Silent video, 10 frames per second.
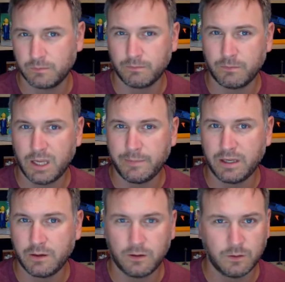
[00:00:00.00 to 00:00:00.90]

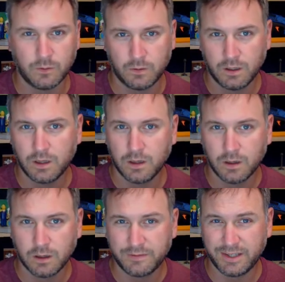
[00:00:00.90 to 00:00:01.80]
Maybe
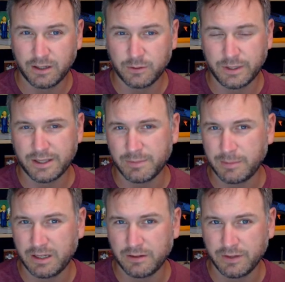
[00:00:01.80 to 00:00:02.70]
a video a week,
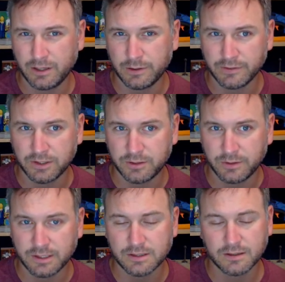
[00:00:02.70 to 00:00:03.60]
maybe a video every 2
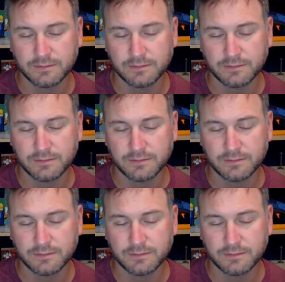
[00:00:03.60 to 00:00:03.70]
weeks.